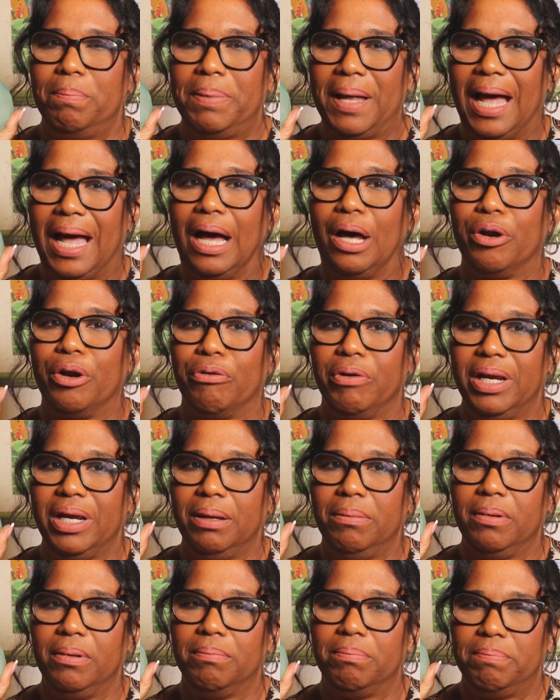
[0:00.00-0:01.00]

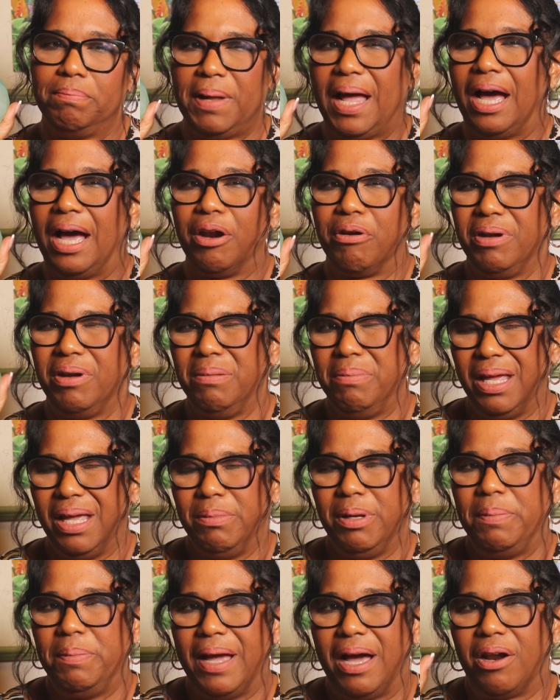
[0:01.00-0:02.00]
powdery
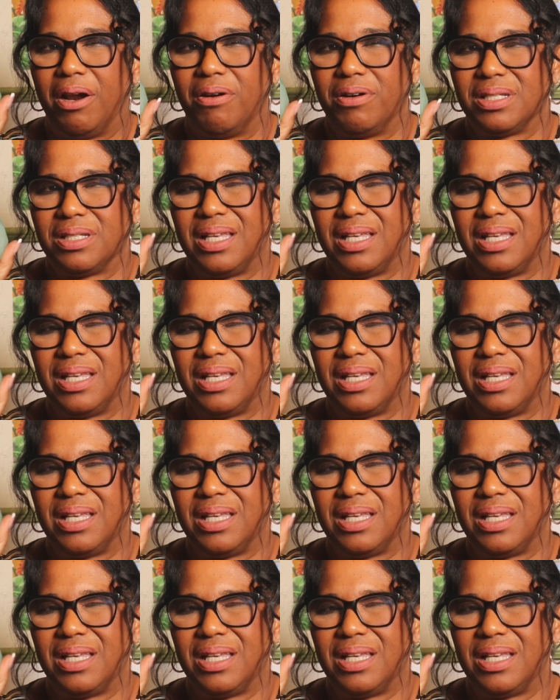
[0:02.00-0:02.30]
baby powder.